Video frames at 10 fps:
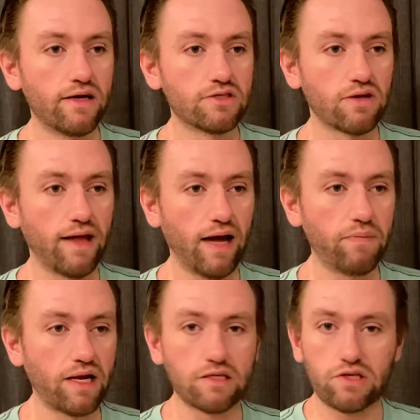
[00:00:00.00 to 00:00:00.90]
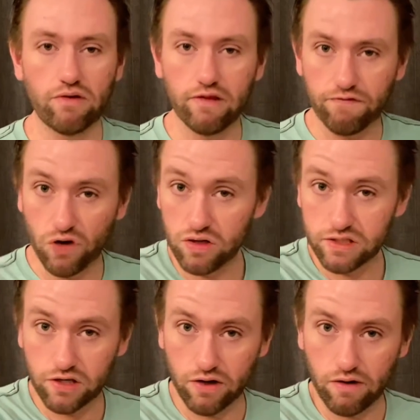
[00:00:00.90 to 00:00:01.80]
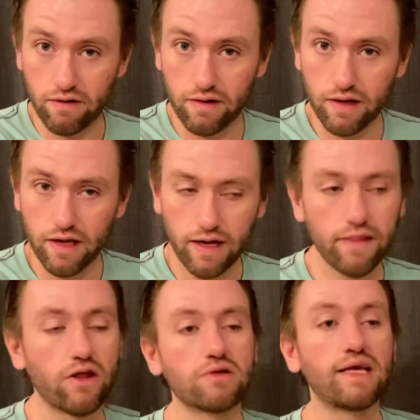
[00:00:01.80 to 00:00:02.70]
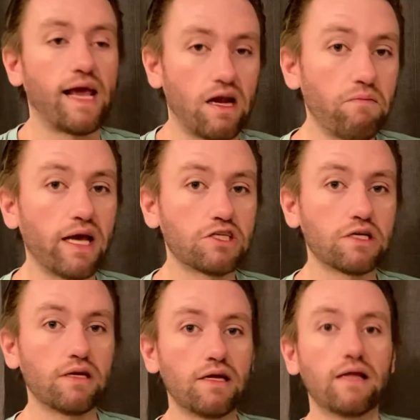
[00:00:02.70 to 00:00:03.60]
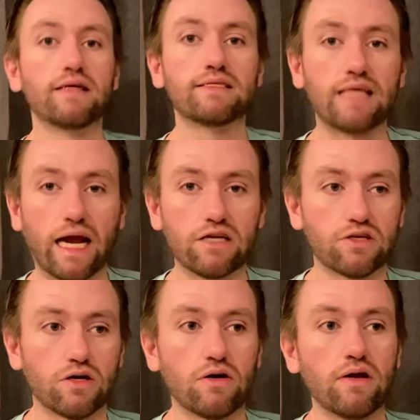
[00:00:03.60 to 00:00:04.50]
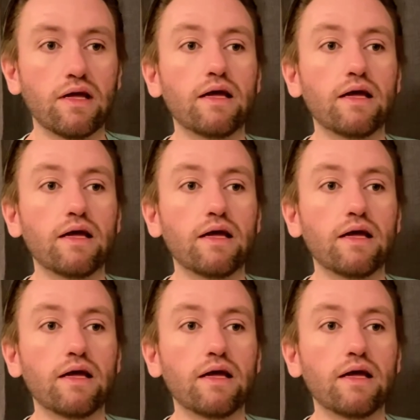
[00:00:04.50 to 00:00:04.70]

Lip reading: So that means during the first turn, there's animation. The second turn,